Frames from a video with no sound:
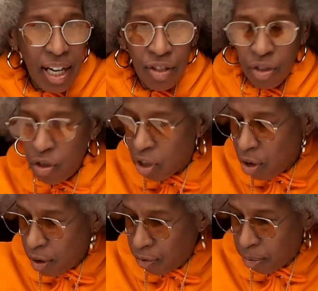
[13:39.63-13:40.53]
And so you're
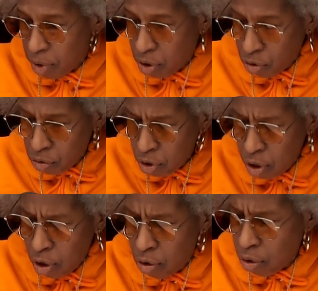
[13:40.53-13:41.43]
going from the
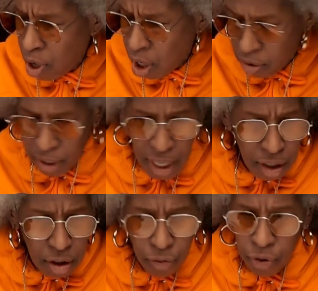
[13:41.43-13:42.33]
studio to an
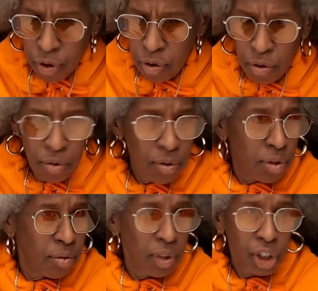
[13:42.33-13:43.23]
interview
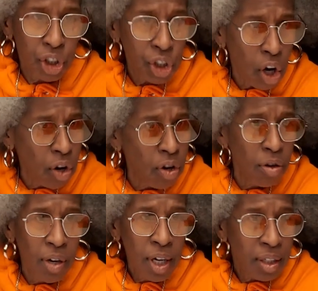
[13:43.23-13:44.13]
to a show
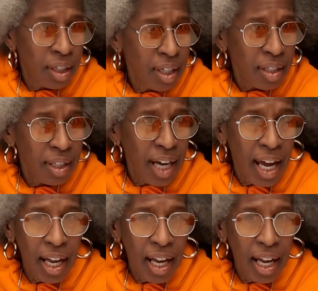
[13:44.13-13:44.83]
to this to that,